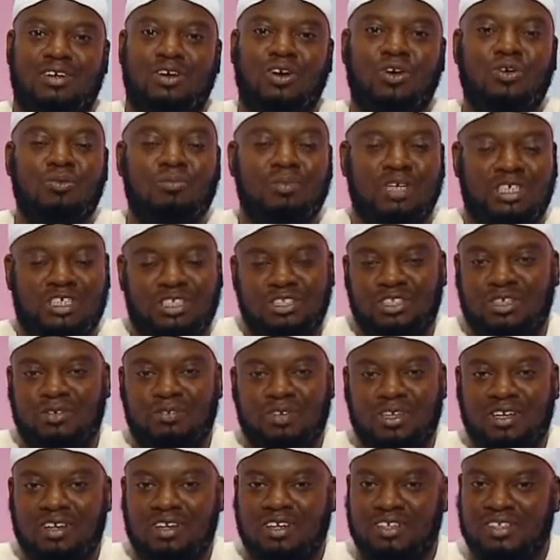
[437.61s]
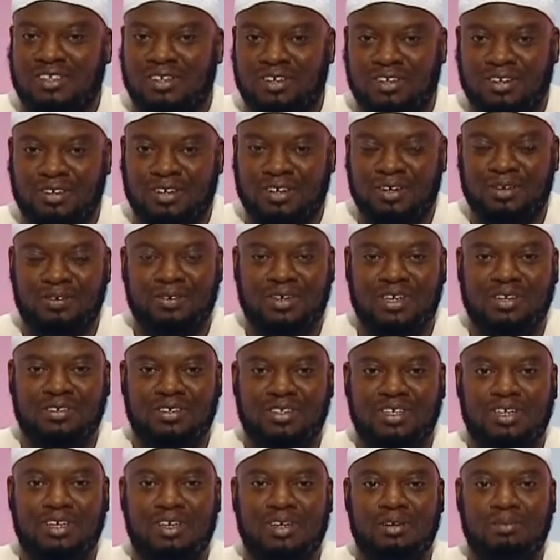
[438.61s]
O Messenger of Allah sallallahu
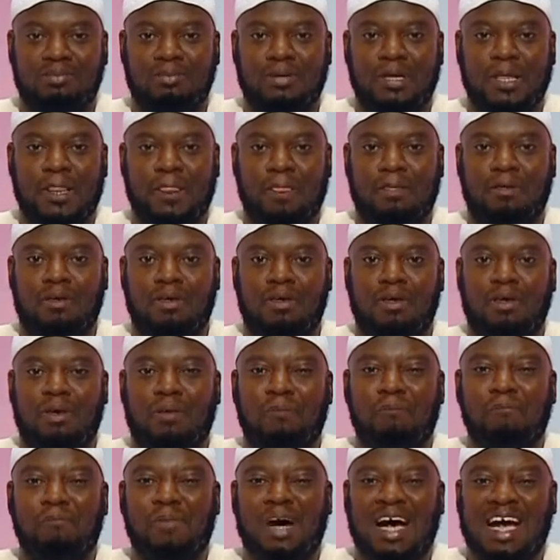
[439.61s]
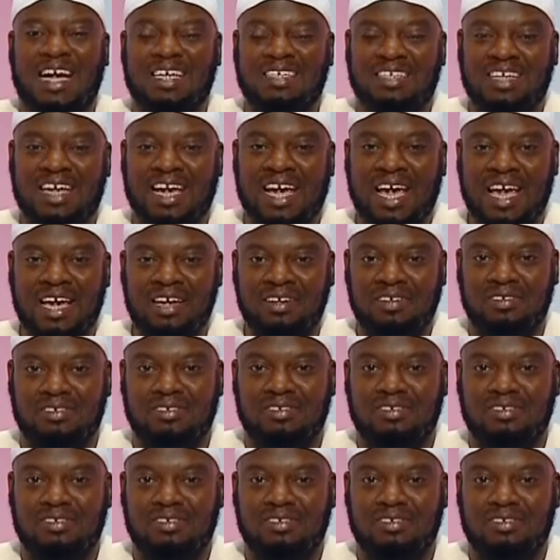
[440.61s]
wasallam, my day